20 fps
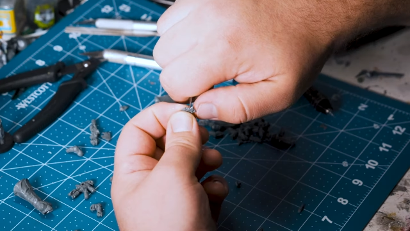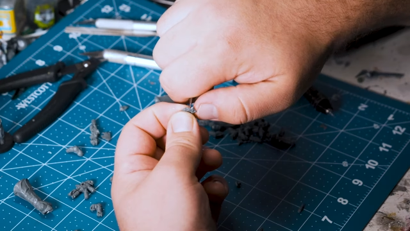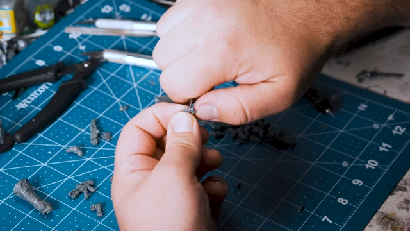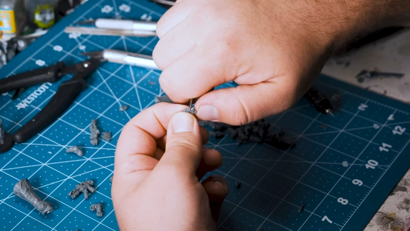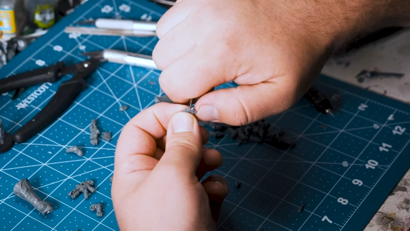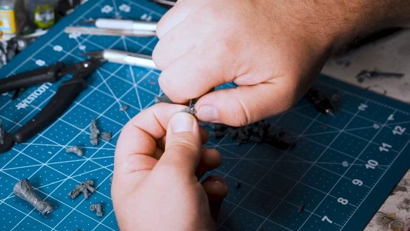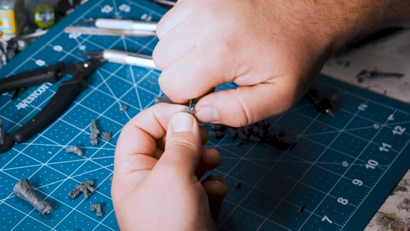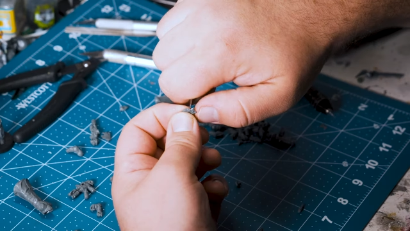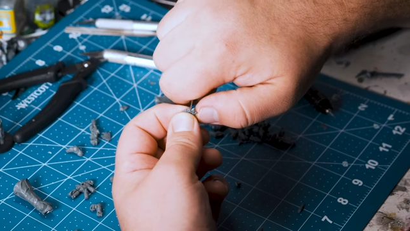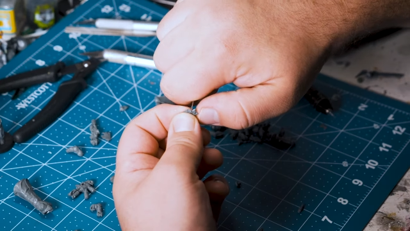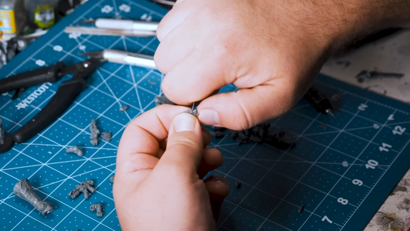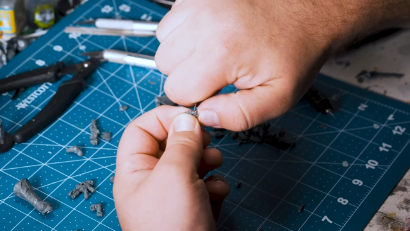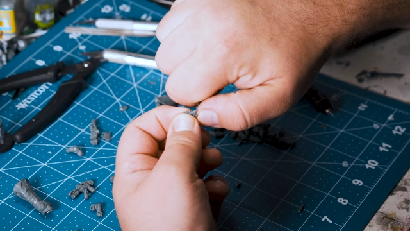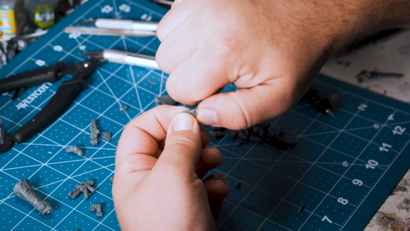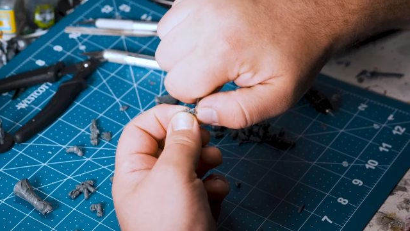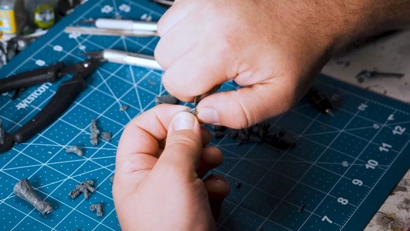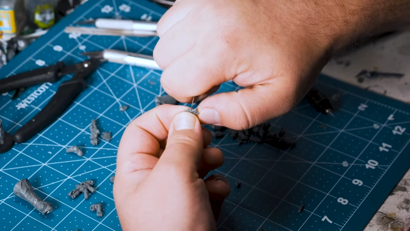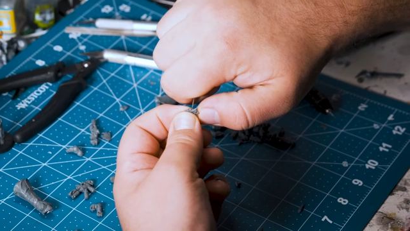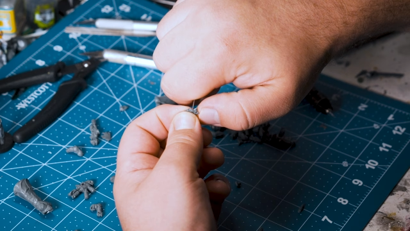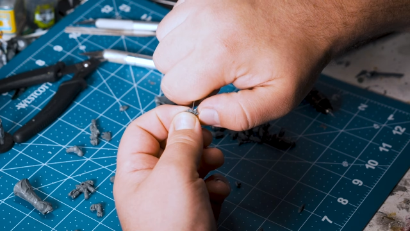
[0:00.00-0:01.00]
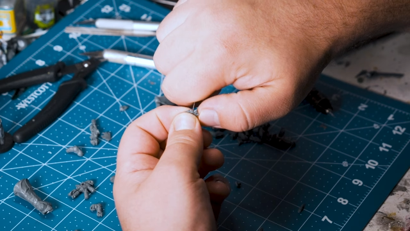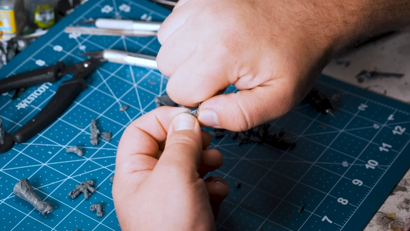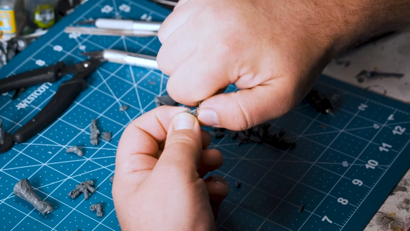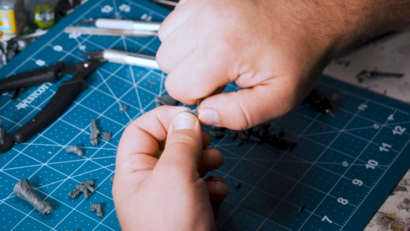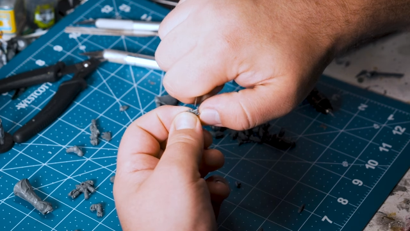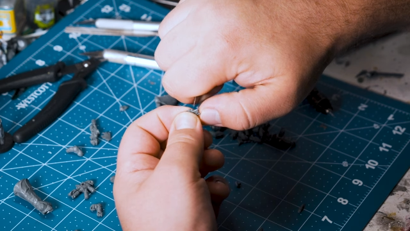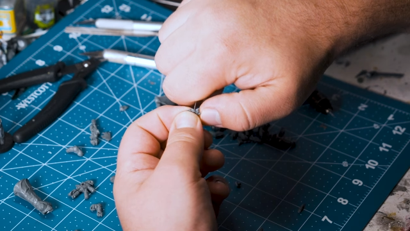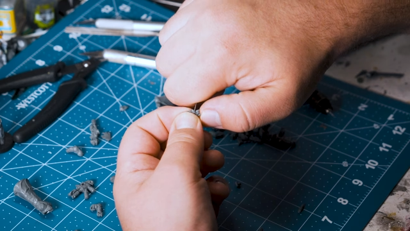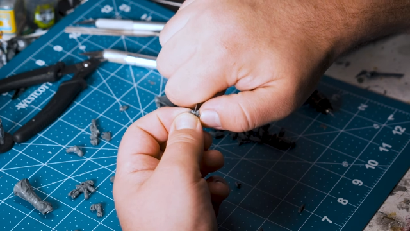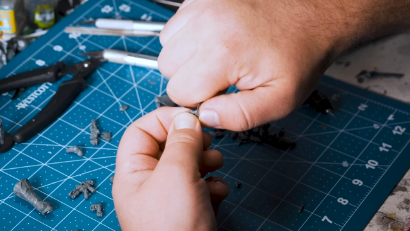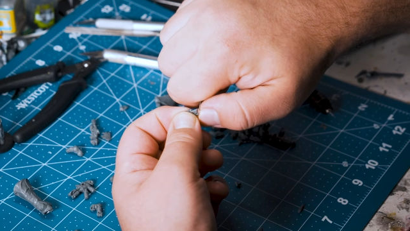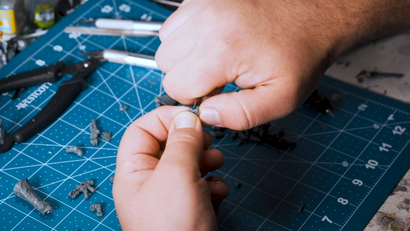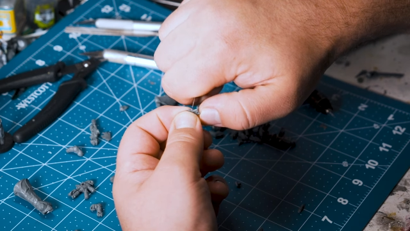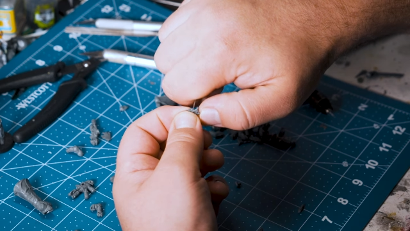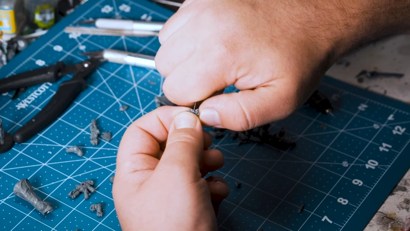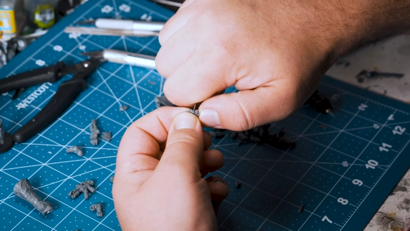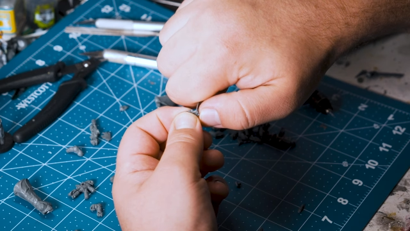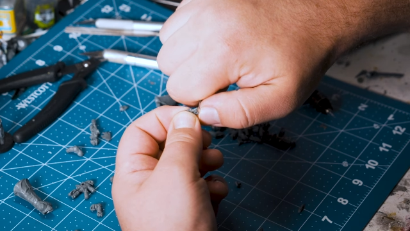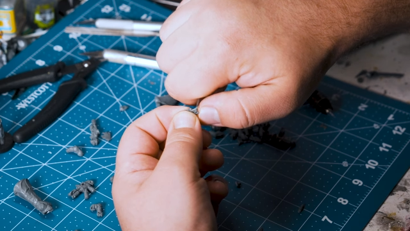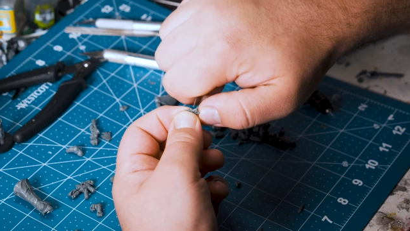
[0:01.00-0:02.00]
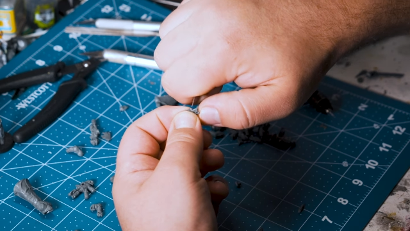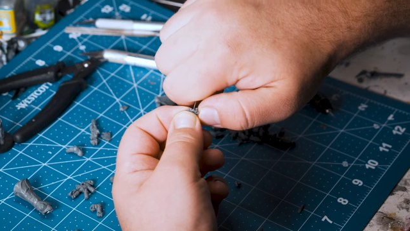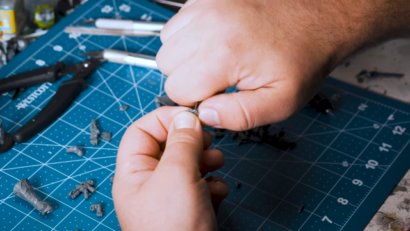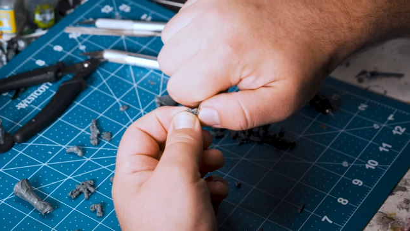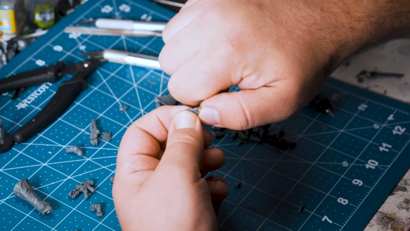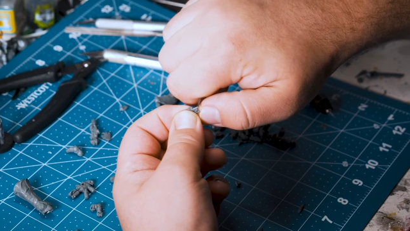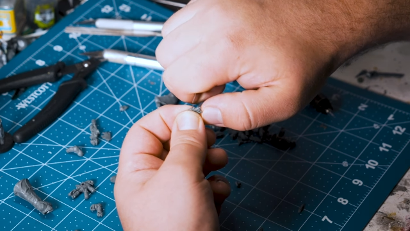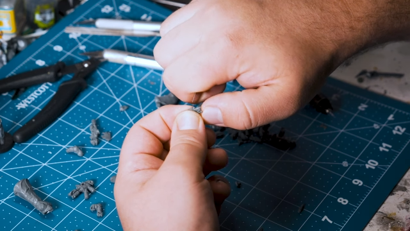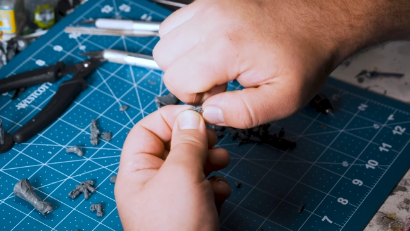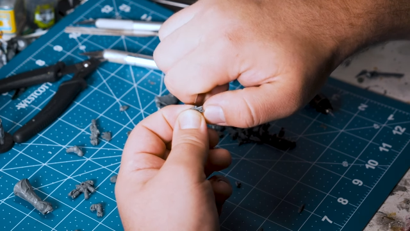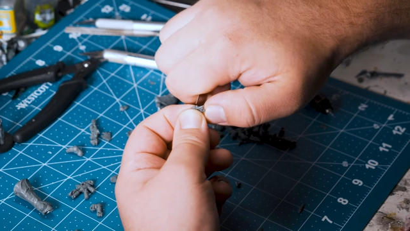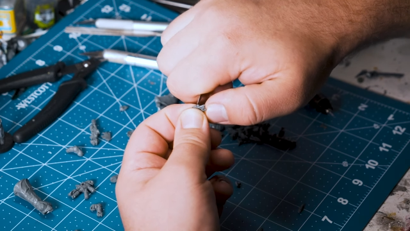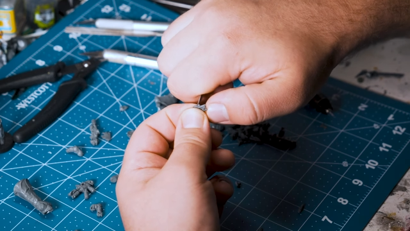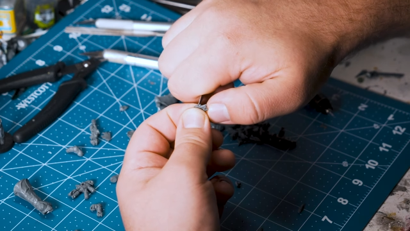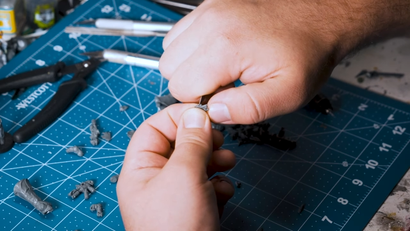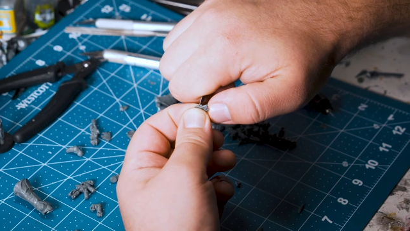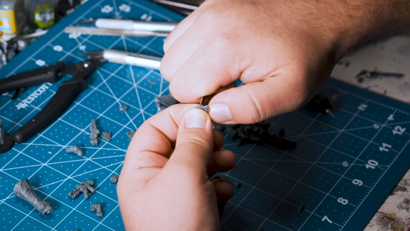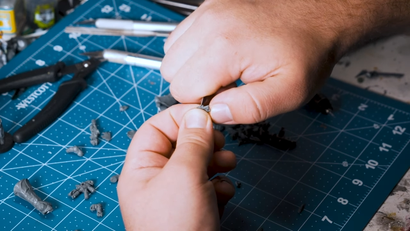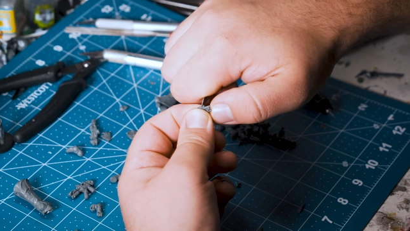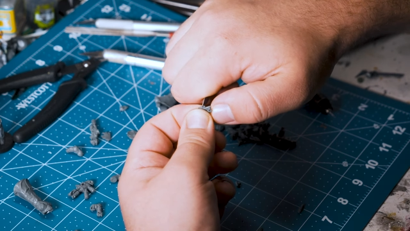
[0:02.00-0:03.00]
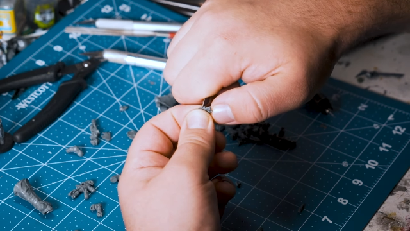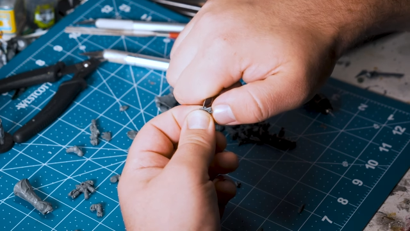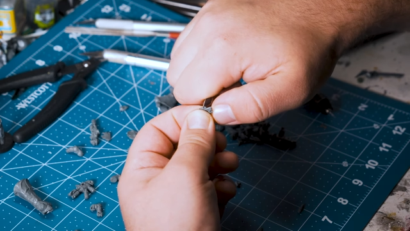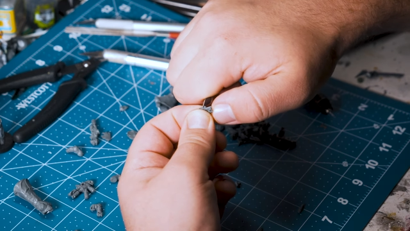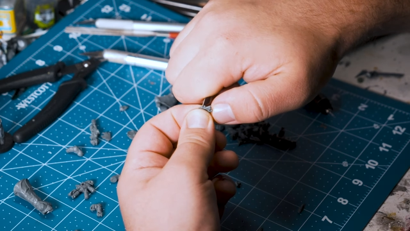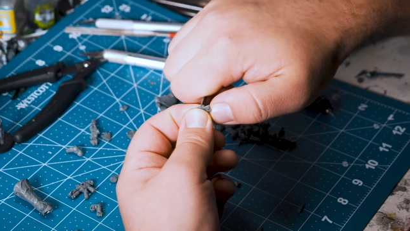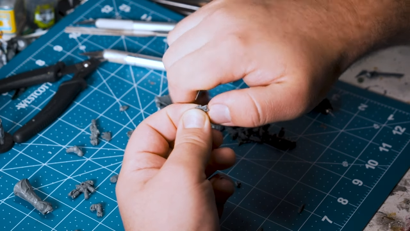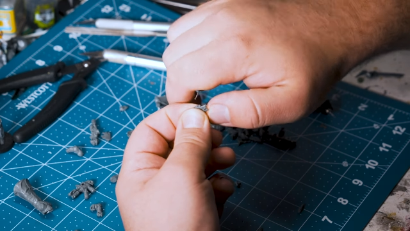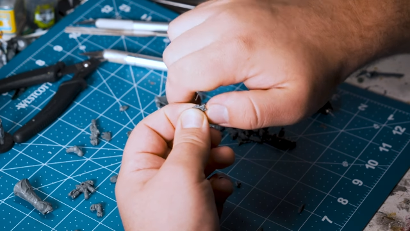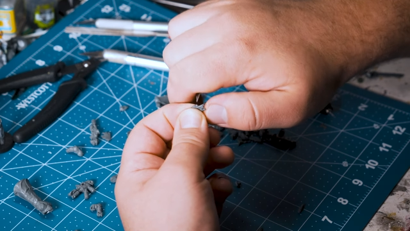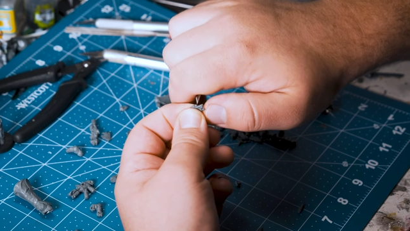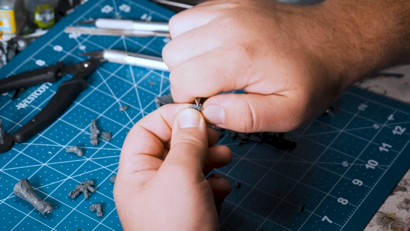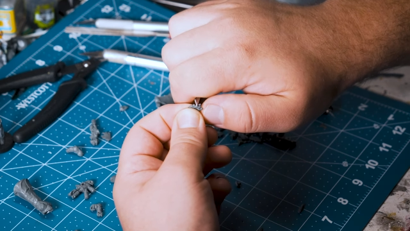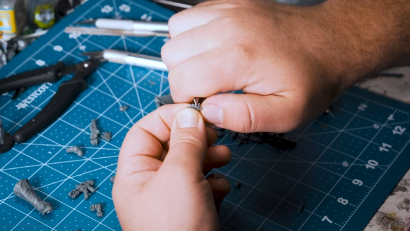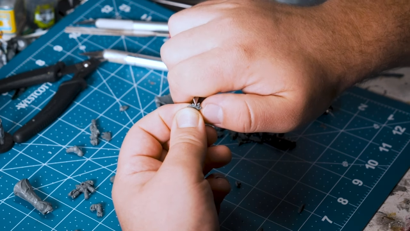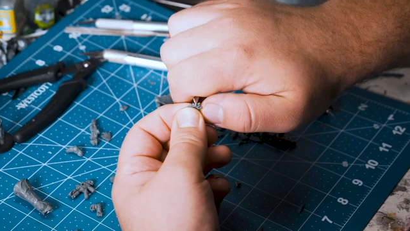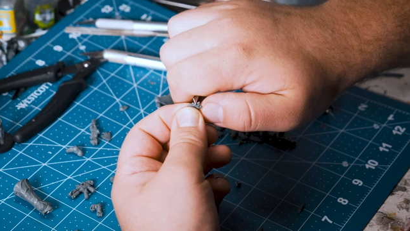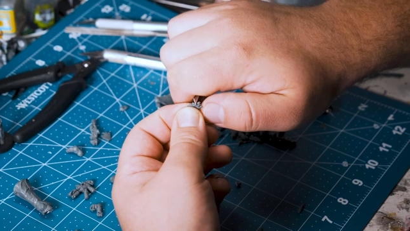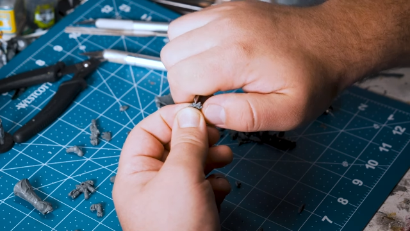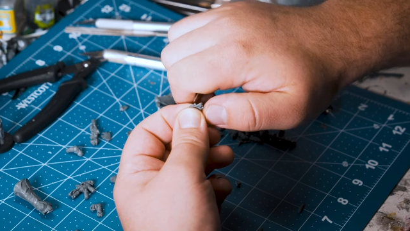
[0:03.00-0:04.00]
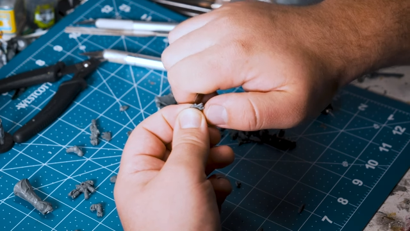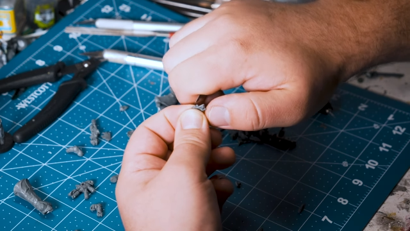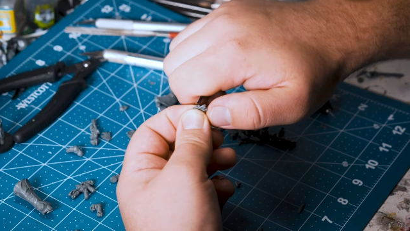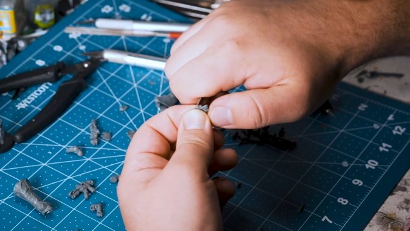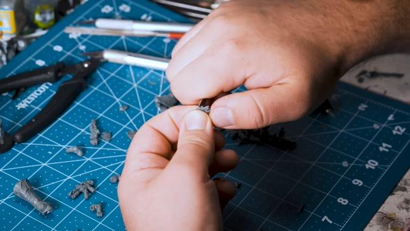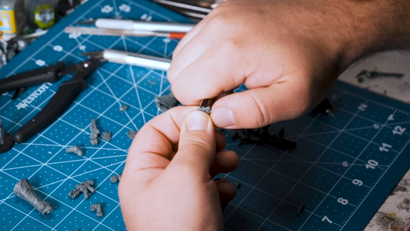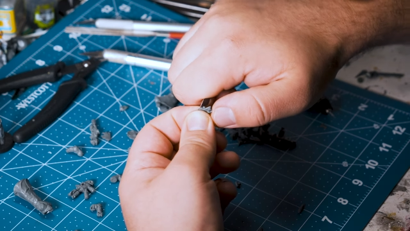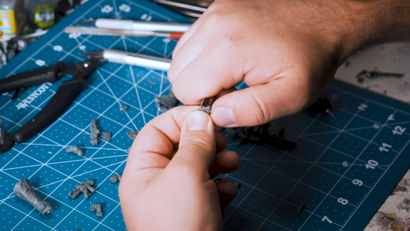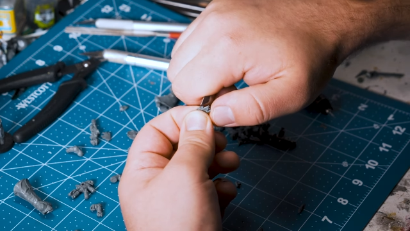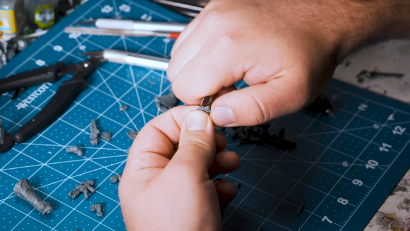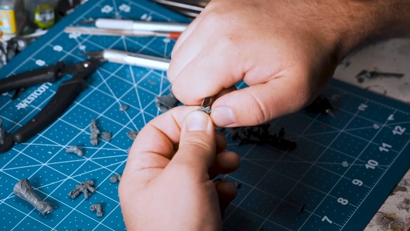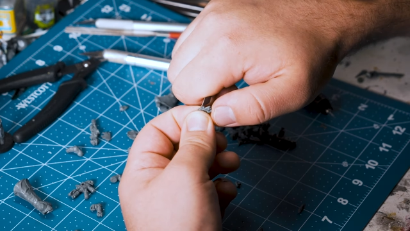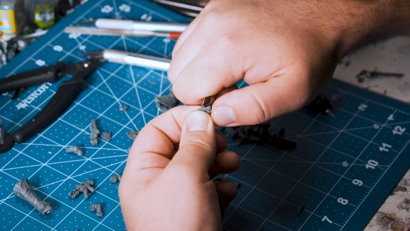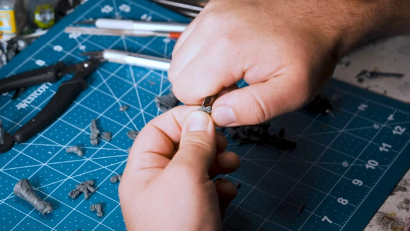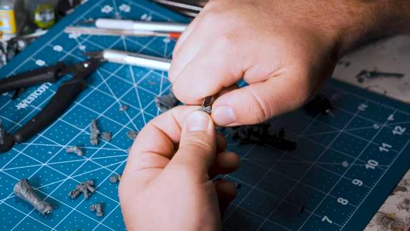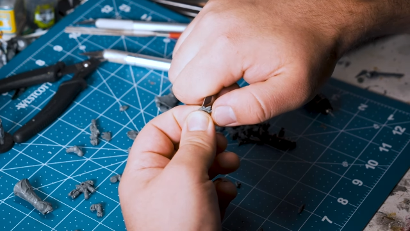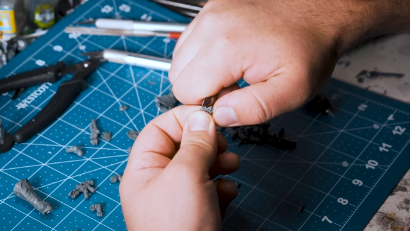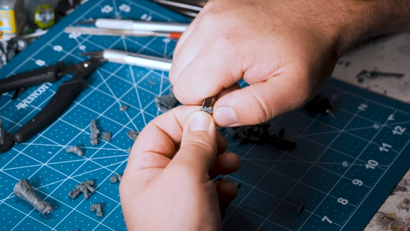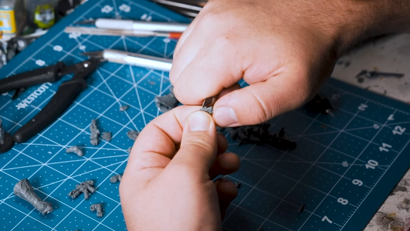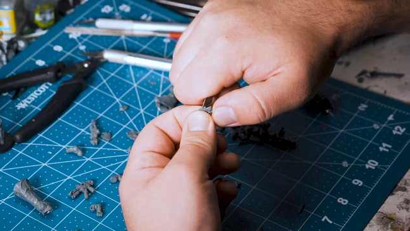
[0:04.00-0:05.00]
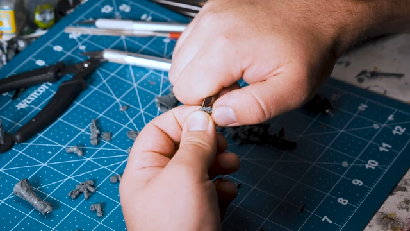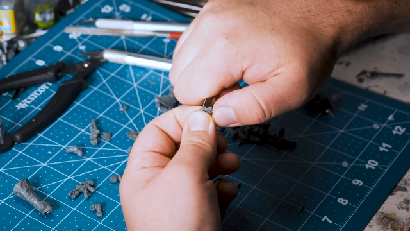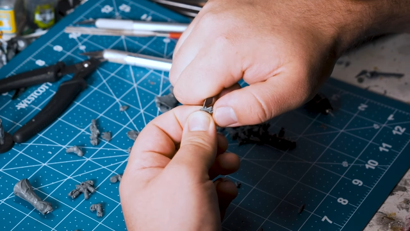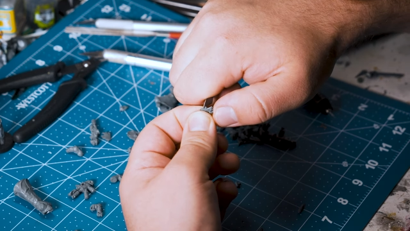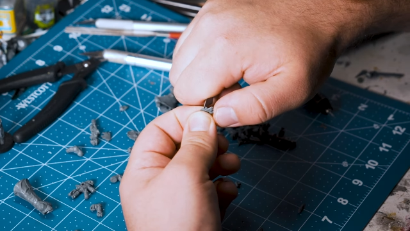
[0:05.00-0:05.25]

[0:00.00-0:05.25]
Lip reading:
Nobody's mouth can be seen.